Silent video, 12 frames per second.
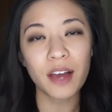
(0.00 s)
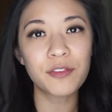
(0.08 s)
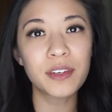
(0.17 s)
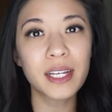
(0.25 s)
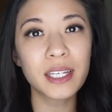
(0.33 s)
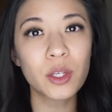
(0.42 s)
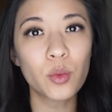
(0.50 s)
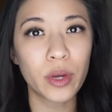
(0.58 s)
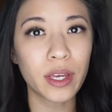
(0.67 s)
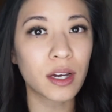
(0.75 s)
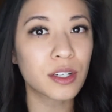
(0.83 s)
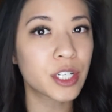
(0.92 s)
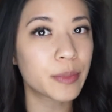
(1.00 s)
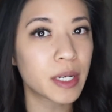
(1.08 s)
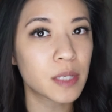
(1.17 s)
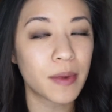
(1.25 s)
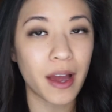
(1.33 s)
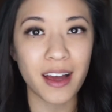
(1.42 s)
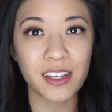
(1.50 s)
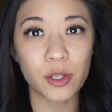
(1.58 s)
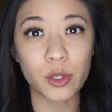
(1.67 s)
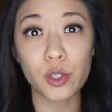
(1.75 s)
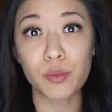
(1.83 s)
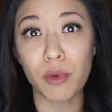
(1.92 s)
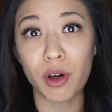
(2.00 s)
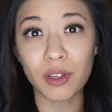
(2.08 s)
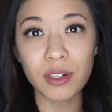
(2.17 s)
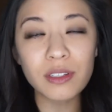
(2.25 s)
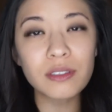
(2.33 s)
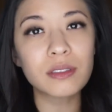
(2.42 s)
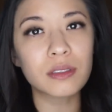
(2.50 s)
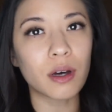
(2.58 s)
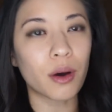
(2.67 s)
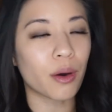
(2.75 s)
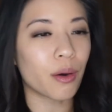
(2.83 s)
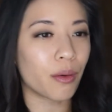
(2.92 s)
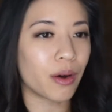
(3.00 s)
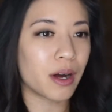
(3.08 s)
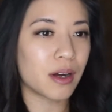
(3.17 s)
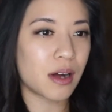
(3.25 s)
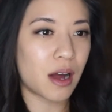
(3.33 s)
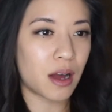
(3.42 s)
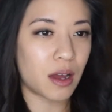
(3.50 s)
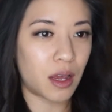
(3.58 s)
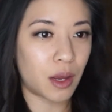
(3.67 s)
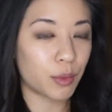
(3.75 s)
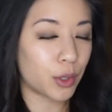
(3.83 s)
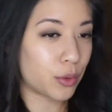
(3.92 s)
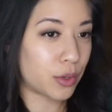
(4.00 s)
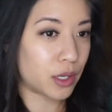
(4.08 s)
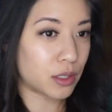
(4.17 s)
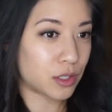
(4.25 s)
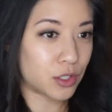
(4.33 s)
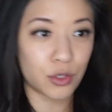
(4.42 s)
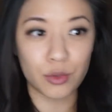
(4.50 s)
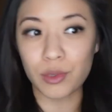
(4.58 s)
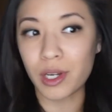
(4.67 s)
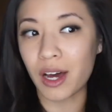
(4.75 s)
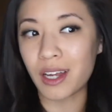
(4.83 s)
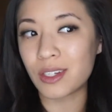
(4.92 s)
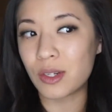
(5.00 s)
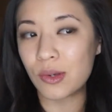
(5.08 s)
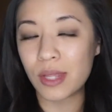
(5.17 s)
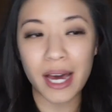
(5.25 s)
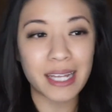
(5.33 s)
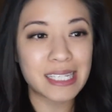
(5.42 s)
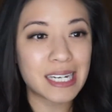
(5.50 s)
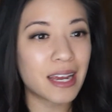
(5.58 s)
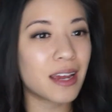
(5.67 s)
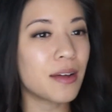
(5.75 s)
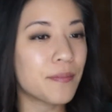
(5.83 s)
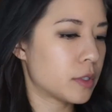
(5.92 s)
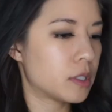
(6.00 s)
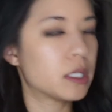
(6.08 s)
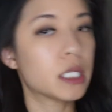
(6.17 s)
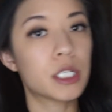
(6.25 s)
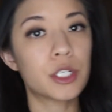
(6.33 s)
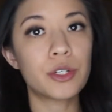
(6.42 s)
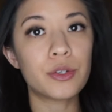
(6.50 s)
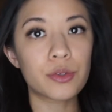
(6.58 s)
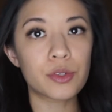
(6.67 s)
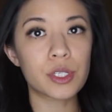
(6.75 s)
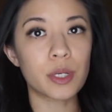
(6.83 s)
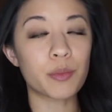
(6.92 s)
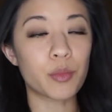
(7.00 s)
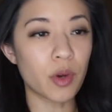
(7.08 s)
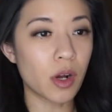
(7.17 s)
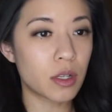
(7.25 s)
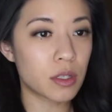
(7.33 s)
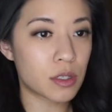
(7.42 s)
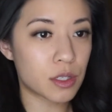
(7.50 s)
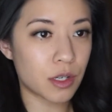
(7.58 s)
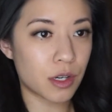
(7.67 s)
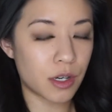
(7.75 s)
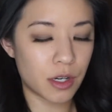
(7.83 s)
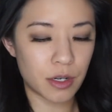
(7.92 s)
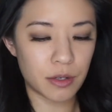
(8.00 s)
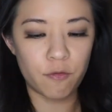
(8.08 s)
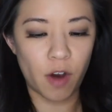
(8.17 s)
I feel like the wing actually makes my eyes look smaller, so I am going to not do that today. I'm going to use some bronzer.